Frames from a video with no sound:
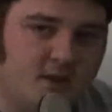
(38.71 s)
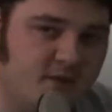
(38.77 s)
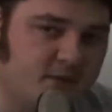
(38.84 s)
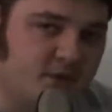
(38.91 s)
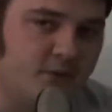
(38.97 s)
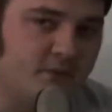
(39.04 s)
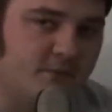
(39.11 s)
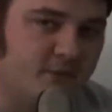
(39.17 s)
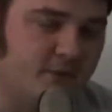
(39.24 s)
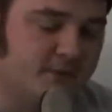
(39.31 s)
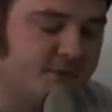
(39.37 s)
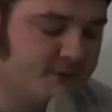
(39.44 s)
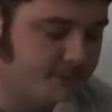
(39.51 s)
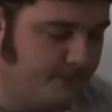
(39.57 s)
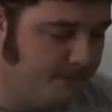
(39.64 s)
How's it going,
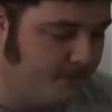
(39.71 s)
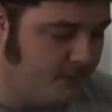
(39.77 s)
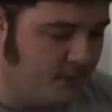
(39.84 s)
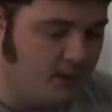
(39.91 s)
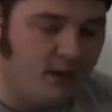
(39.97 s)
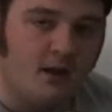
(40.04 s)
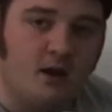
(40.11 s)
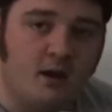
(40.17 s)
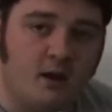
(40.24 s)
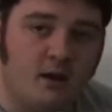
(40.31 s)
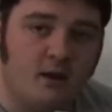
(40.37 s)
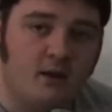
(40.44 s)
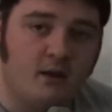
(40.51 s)
folks? Uh,